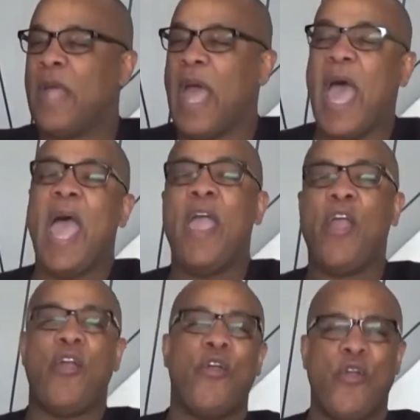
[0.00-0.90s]
I
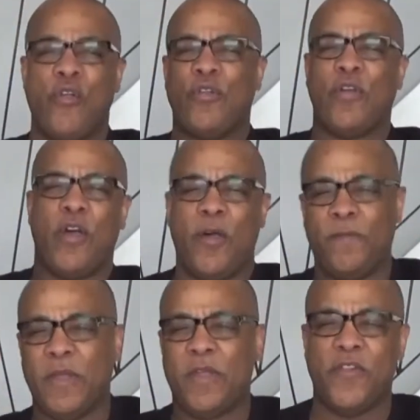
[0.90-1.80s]
heard of
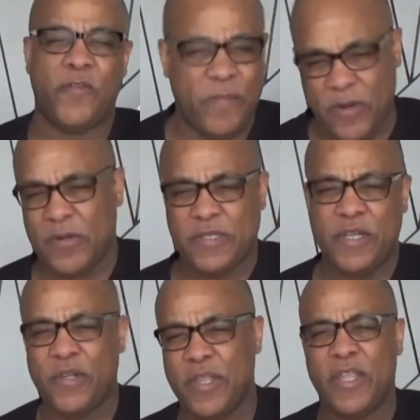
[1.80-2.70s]
the conspiracy
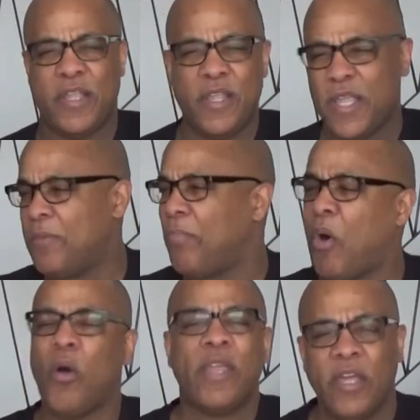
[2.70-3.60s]
to get
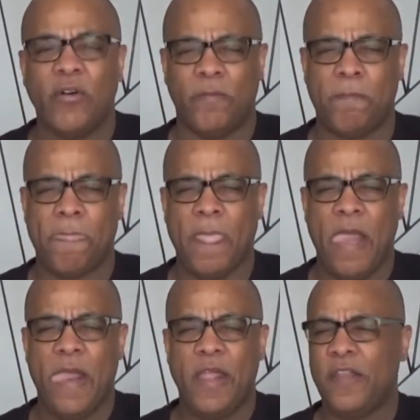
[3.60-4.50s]
Paul killed.
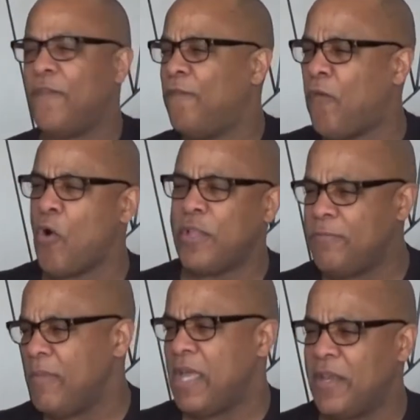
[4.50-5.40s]
It's 40
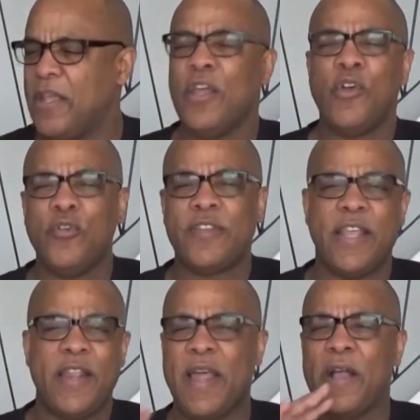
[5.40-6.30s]
men who say
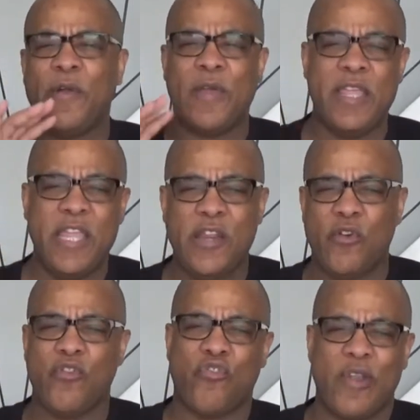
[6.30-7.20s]
they're not going to eat
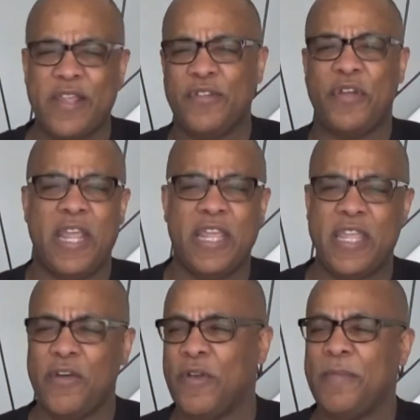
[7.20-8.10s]
or drink until they
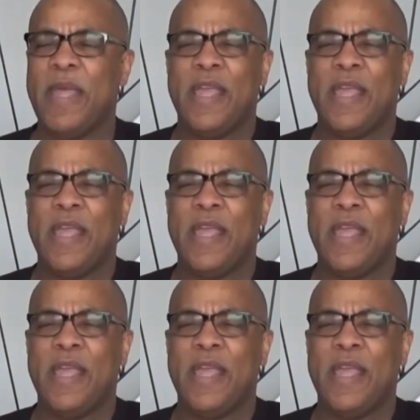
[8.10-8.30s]
kill him.